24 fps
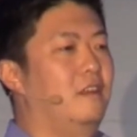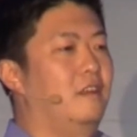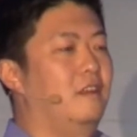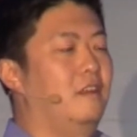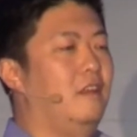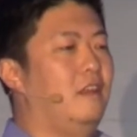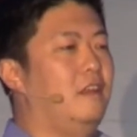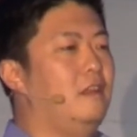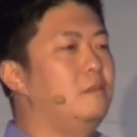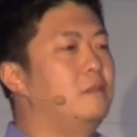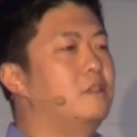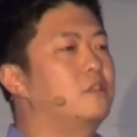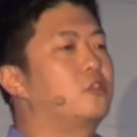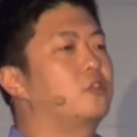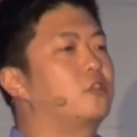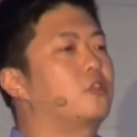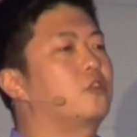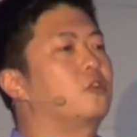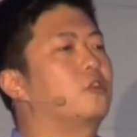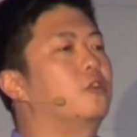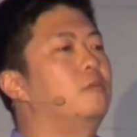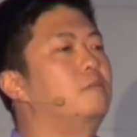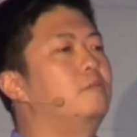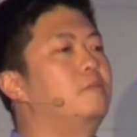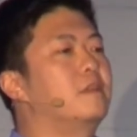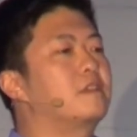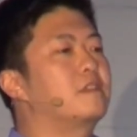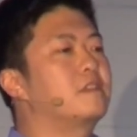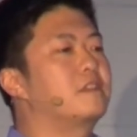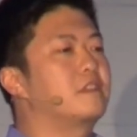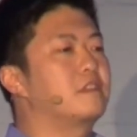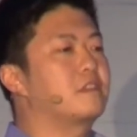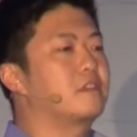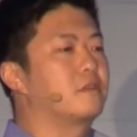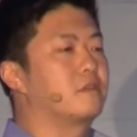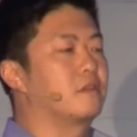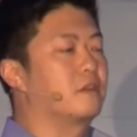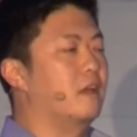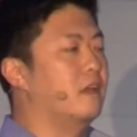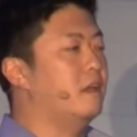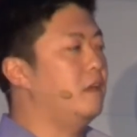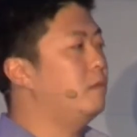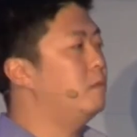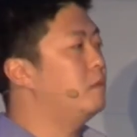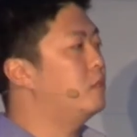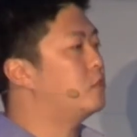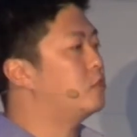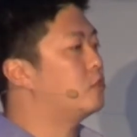Any mature business owner, any
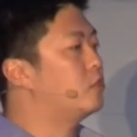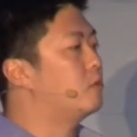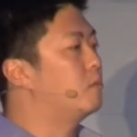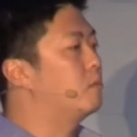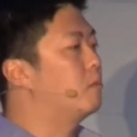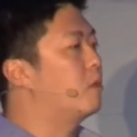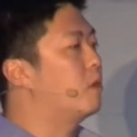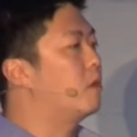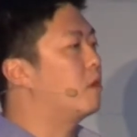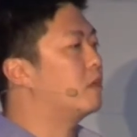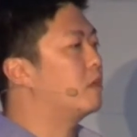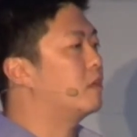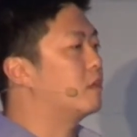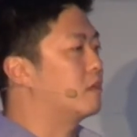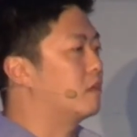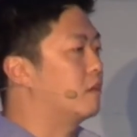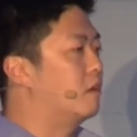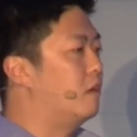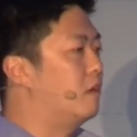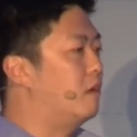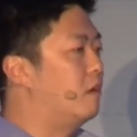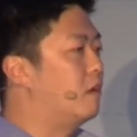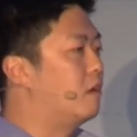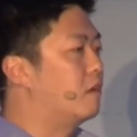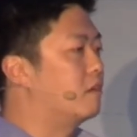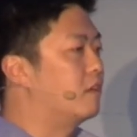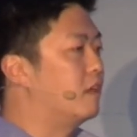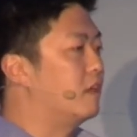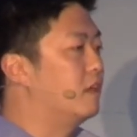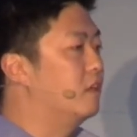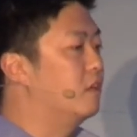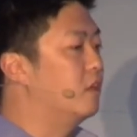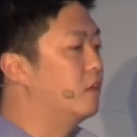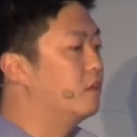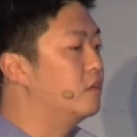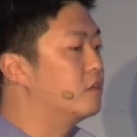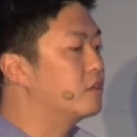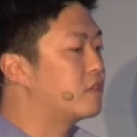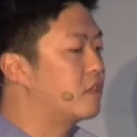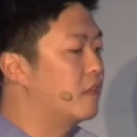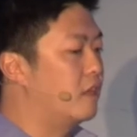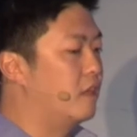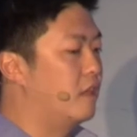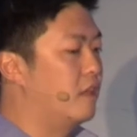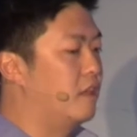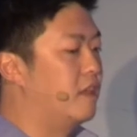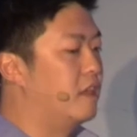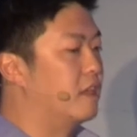mature marketer already knows
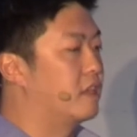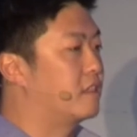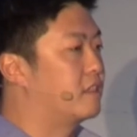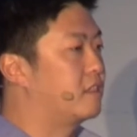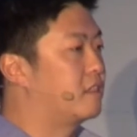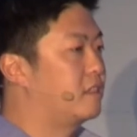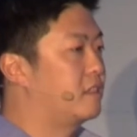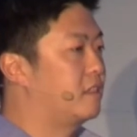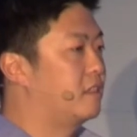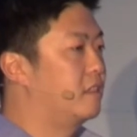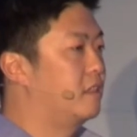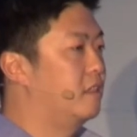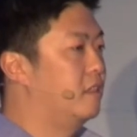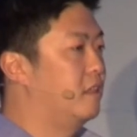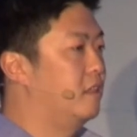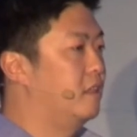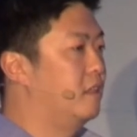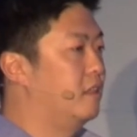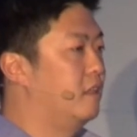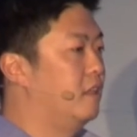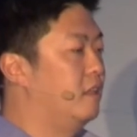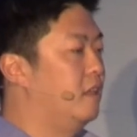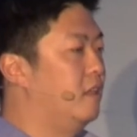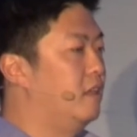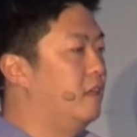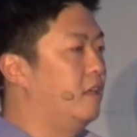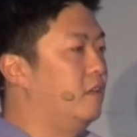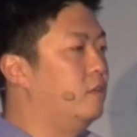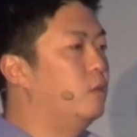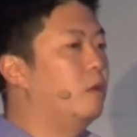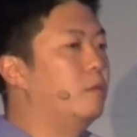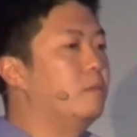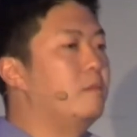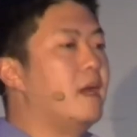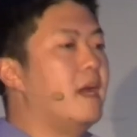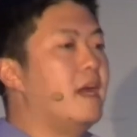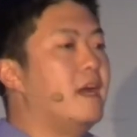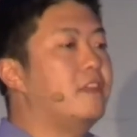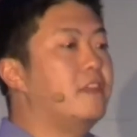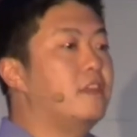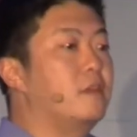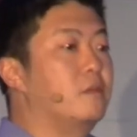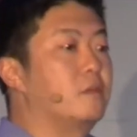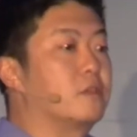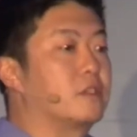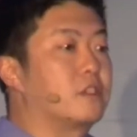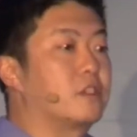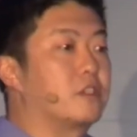this. Even what Matthew
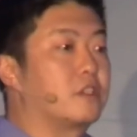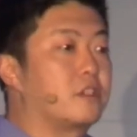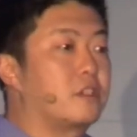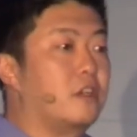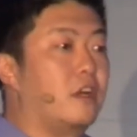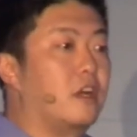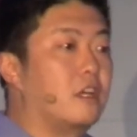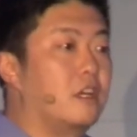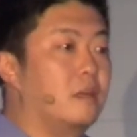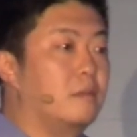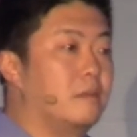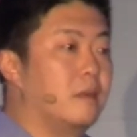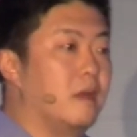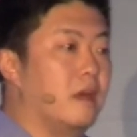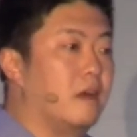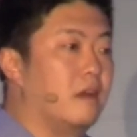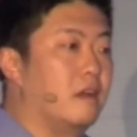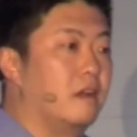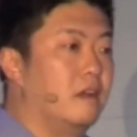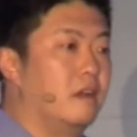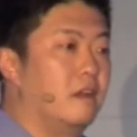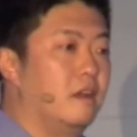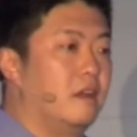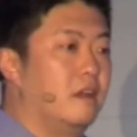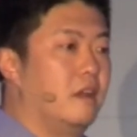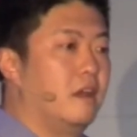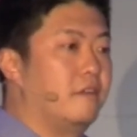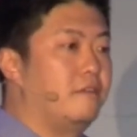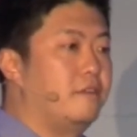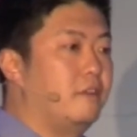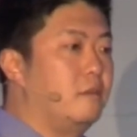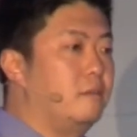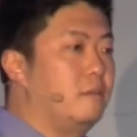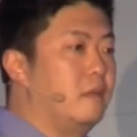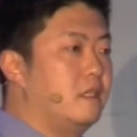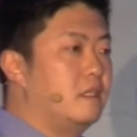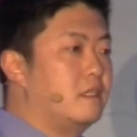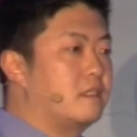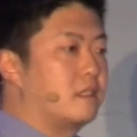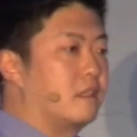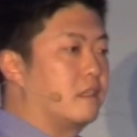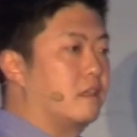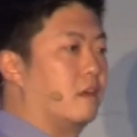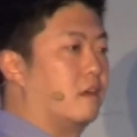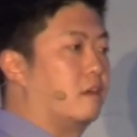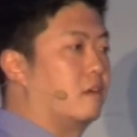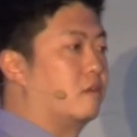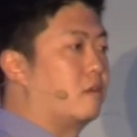was just talking about a few minutes
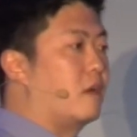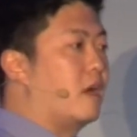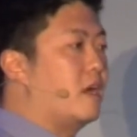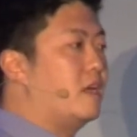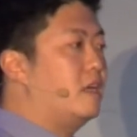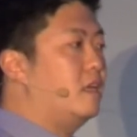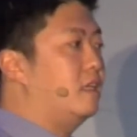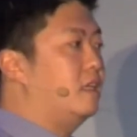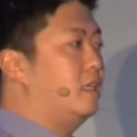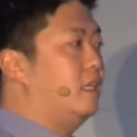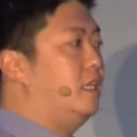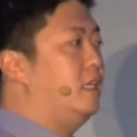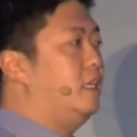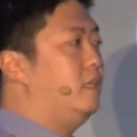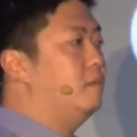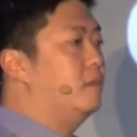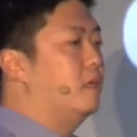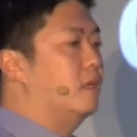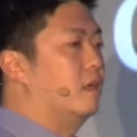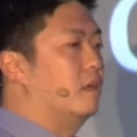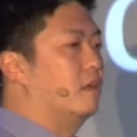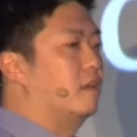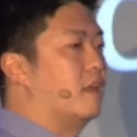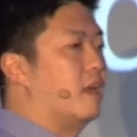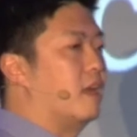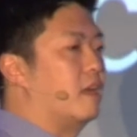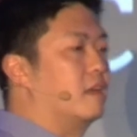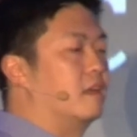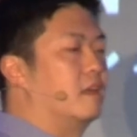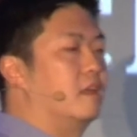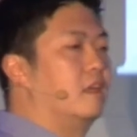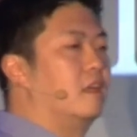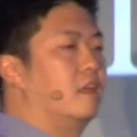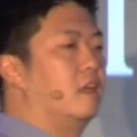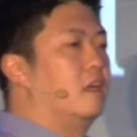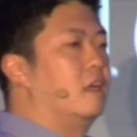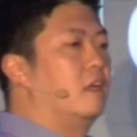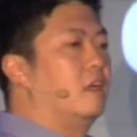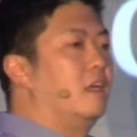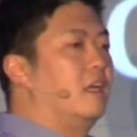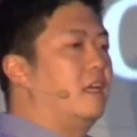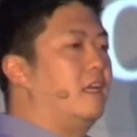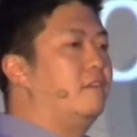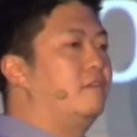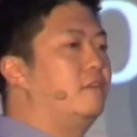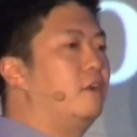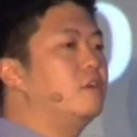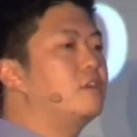ago, writing an email that
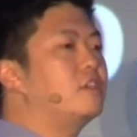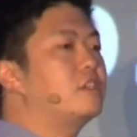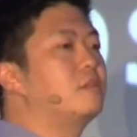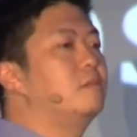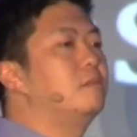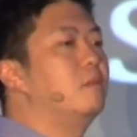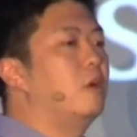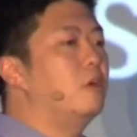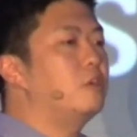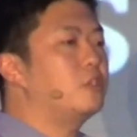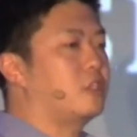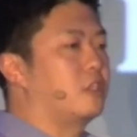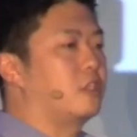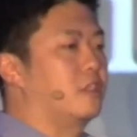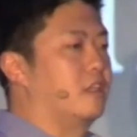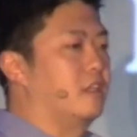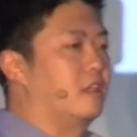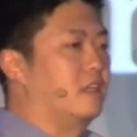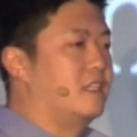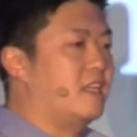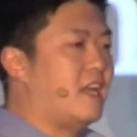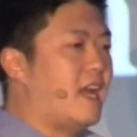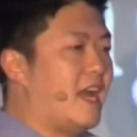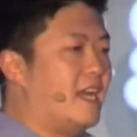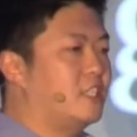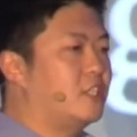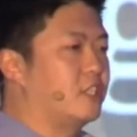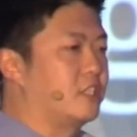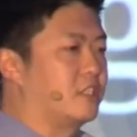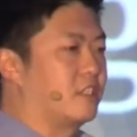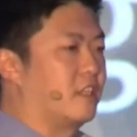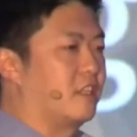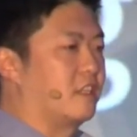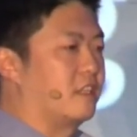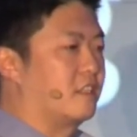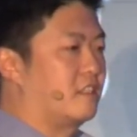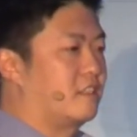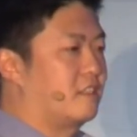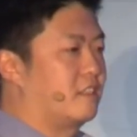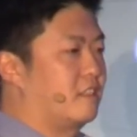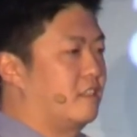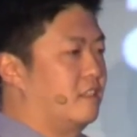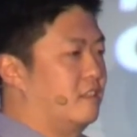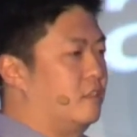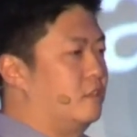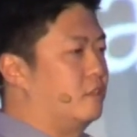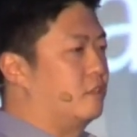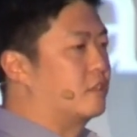evokes emotion and attaches us
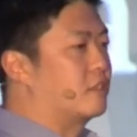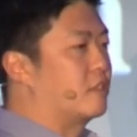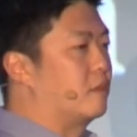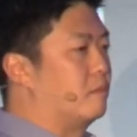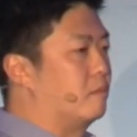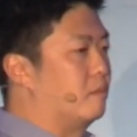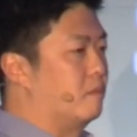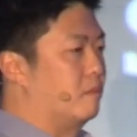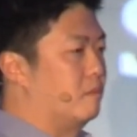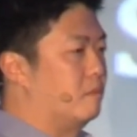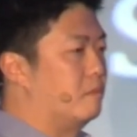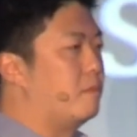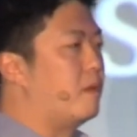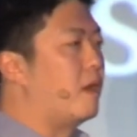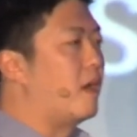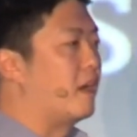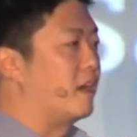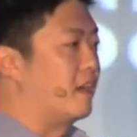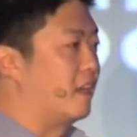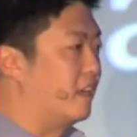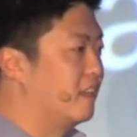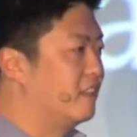to somebody.